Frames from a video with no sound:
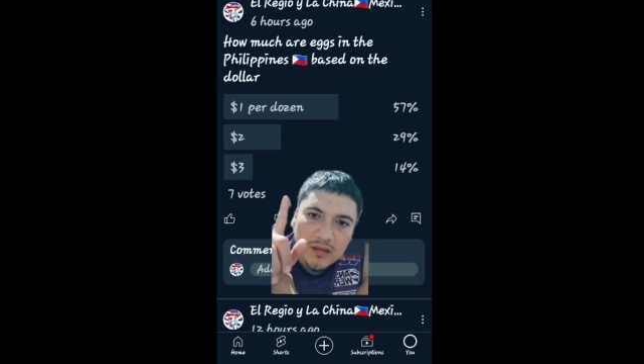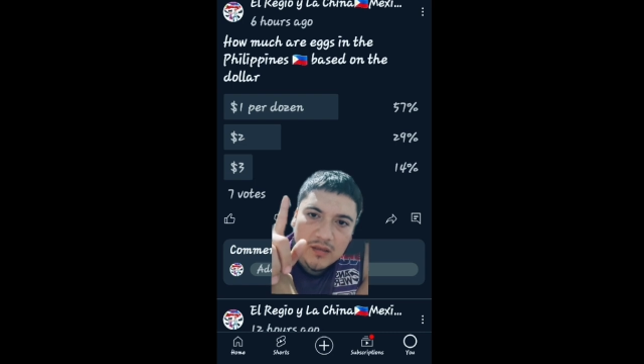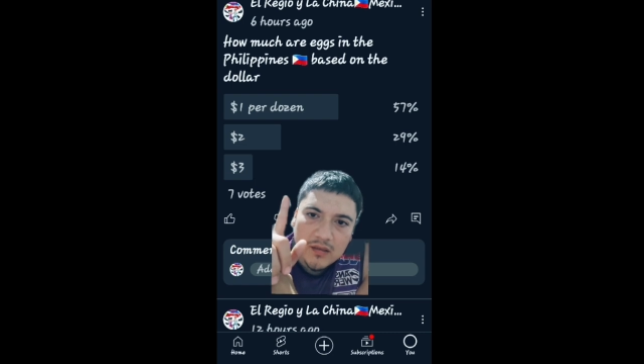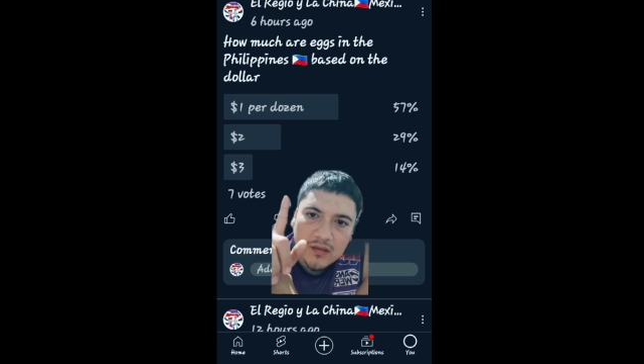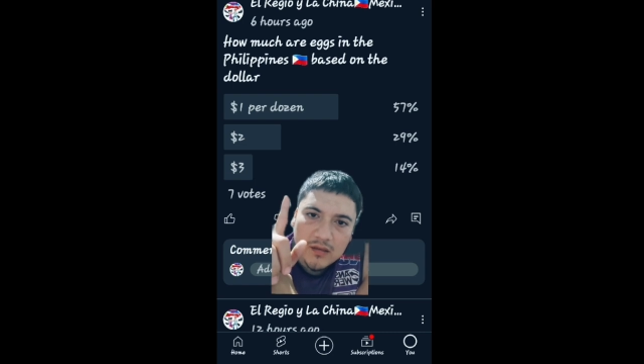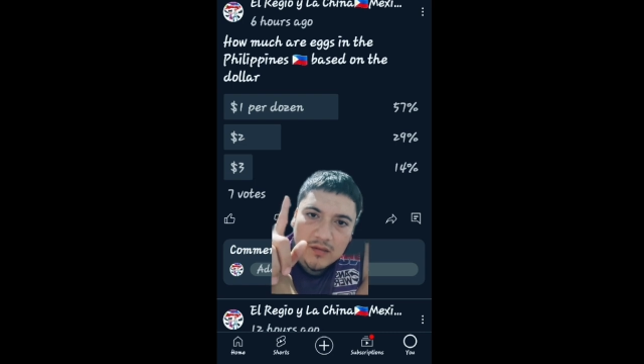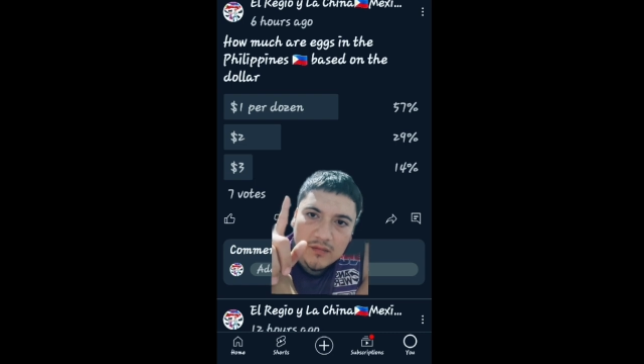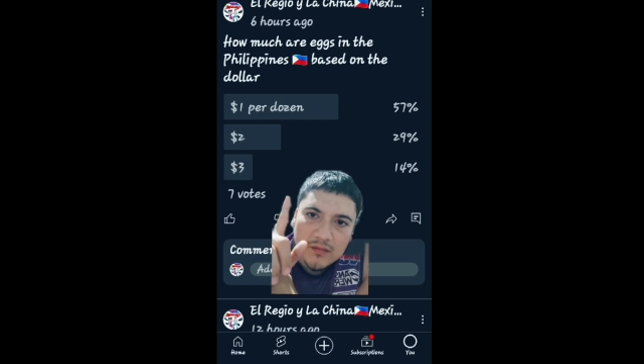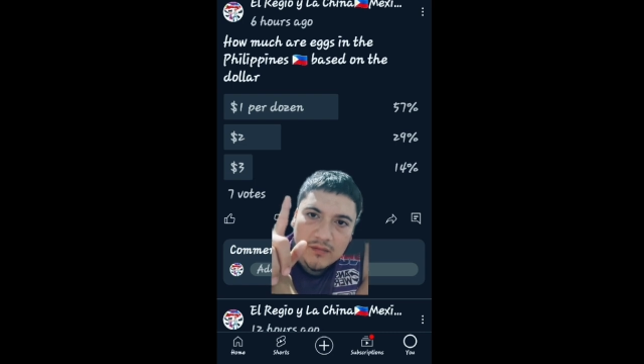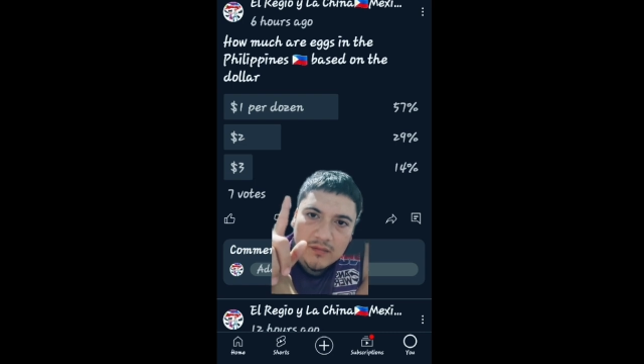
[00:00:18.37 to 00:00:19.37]

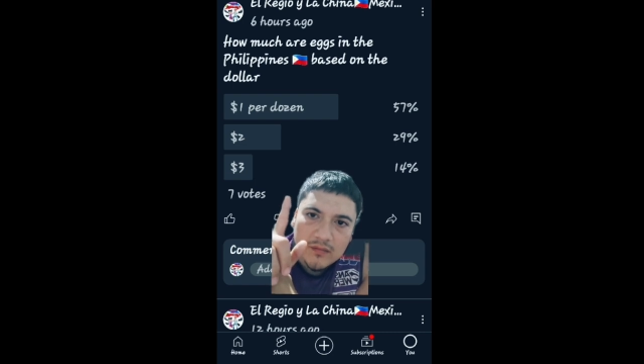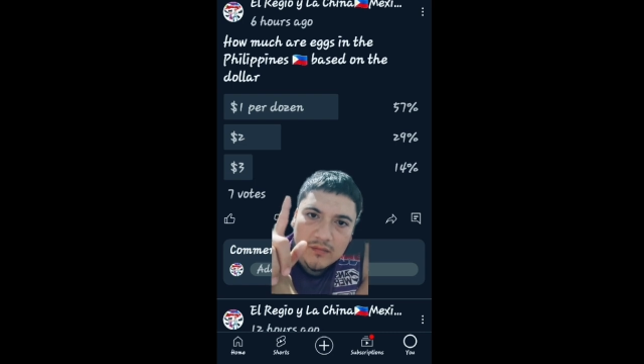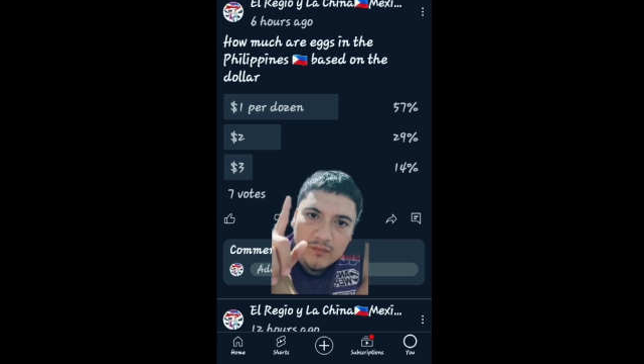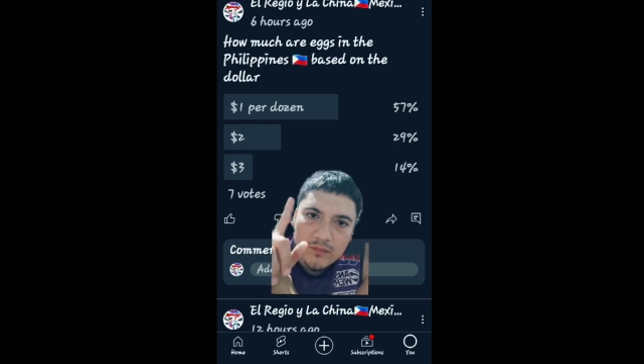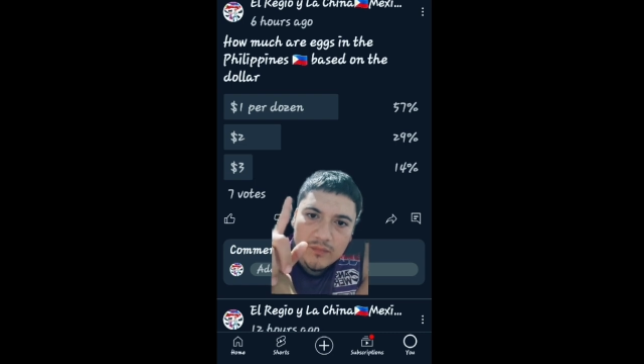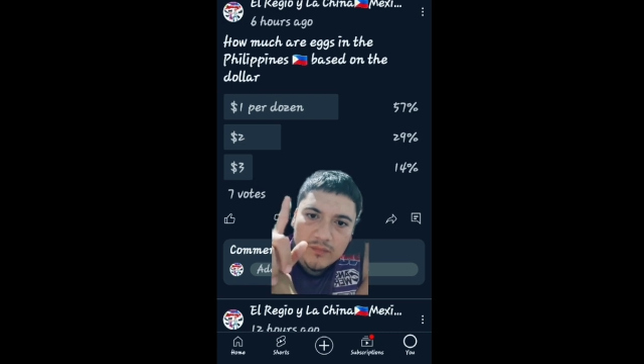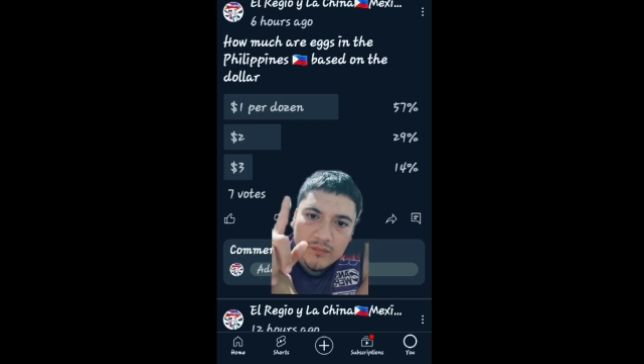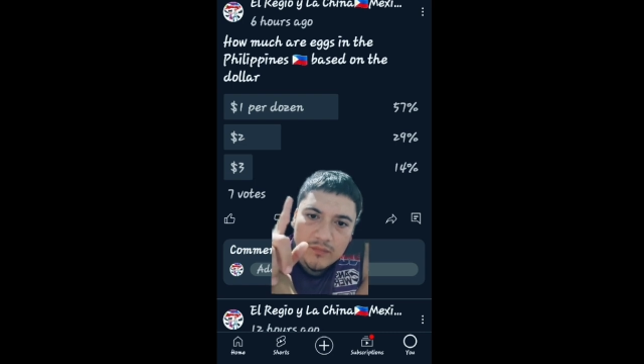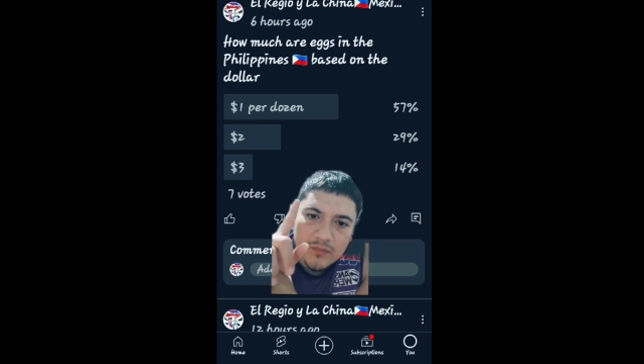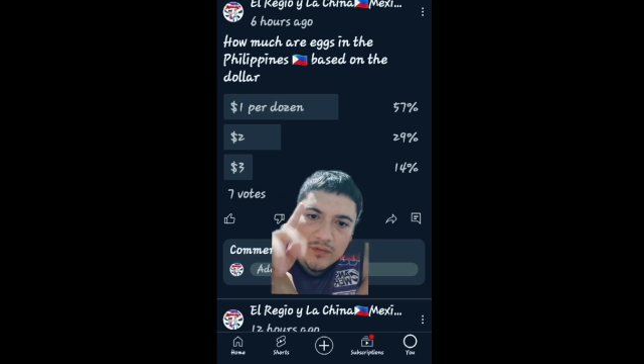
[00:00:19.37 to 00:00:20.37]
Uh
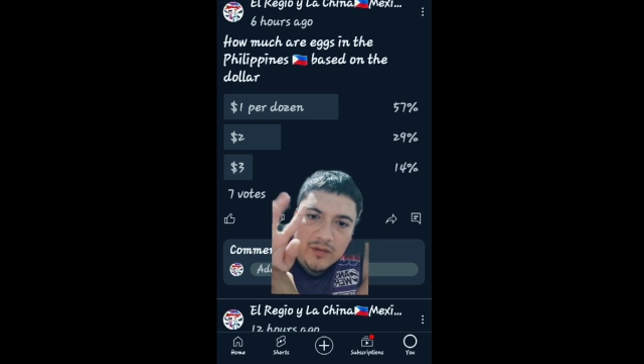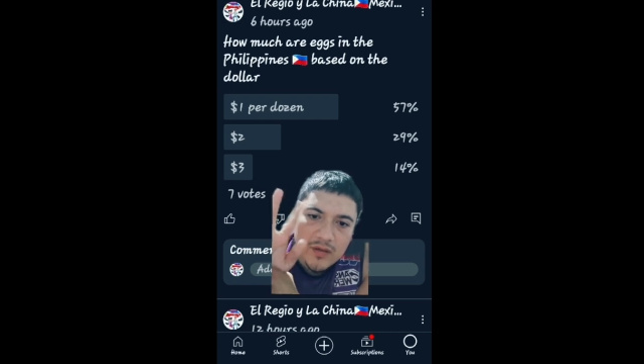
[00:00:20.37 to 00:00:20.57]
for